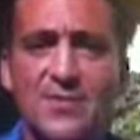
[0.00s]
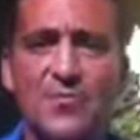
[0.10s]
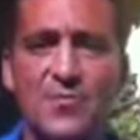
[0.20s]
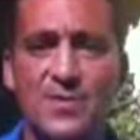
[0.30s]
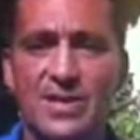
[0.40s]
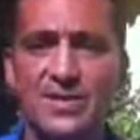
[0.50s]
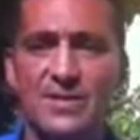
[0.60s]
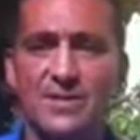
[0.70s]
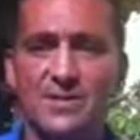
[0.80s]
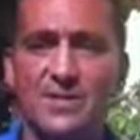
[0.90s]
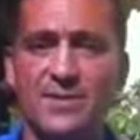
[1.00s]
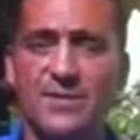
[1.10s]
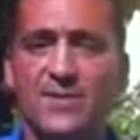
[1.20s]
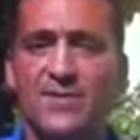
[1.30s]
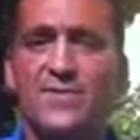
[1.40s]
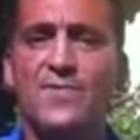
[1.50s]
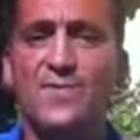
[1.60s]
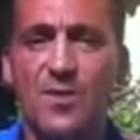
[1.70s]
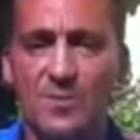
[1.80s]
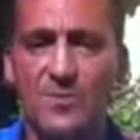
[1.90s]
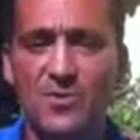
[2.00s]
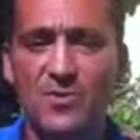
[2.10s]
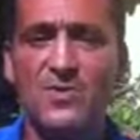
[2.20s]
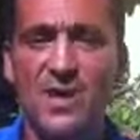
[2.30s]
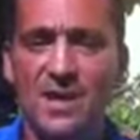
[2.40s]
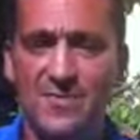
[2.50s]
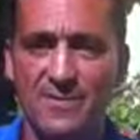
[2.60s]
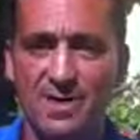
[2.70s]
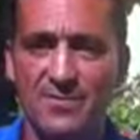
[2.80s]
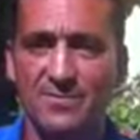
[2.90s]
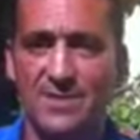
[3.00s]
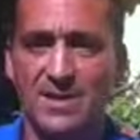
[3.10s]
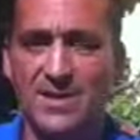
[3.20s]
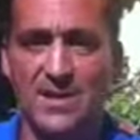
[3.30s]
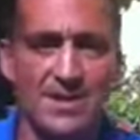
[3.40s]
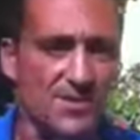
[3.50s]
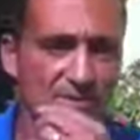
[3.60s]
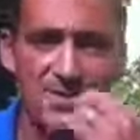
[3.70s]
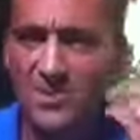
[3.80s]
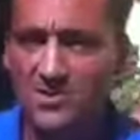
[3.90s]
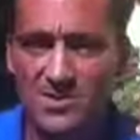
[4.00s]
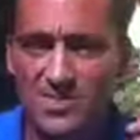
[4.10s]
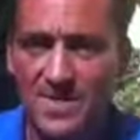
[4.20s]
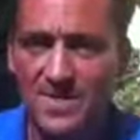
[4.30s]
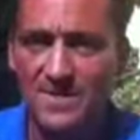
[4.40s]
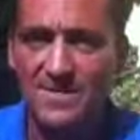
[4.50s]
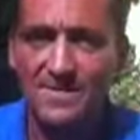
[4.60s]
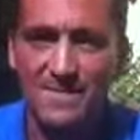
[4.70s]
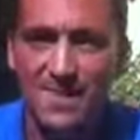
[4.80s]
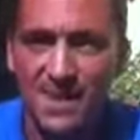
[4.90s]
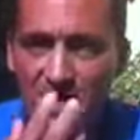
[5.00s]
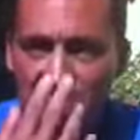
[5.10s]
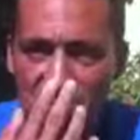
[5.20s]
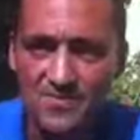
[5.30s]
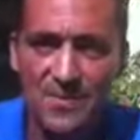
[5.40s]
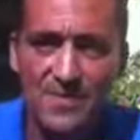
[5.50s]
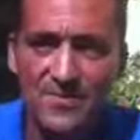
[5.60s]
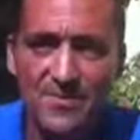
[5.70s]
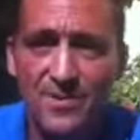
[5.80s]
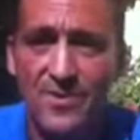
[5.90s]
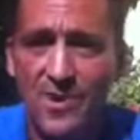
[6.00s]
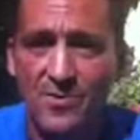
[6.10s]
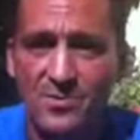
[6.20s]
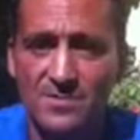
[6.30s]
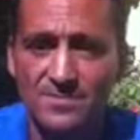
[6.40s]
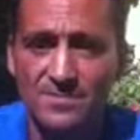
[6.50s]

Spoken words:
you breathe from your diaphragm. You do not speak, and you just breathe from your nose.